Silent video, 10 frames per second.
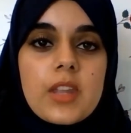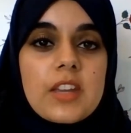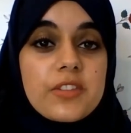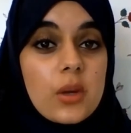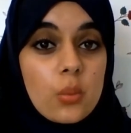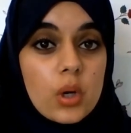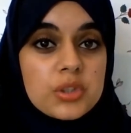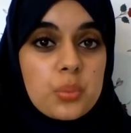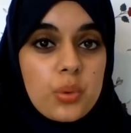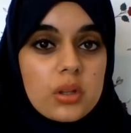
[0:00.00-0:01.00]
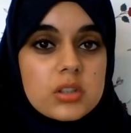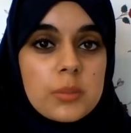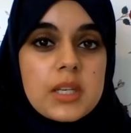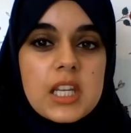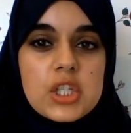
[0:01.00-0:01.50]
If they want world
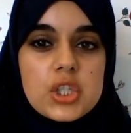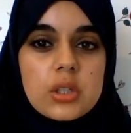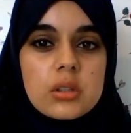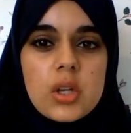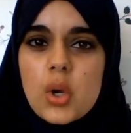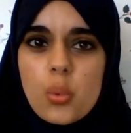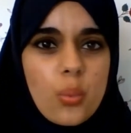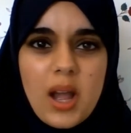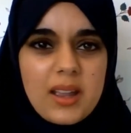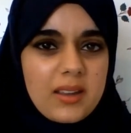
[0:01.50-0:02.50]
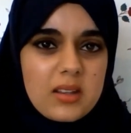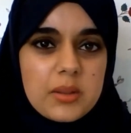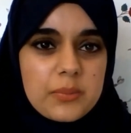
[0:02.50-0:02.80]
domination, why?